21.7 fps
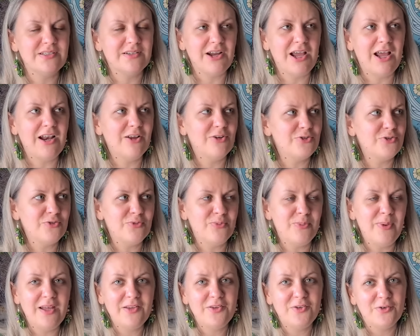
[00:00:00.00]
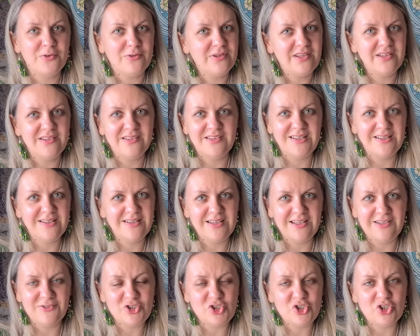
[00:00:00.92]
ran out of battery, and I didn't
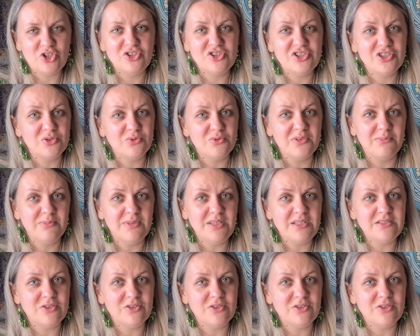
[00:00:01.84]
have a charger with me.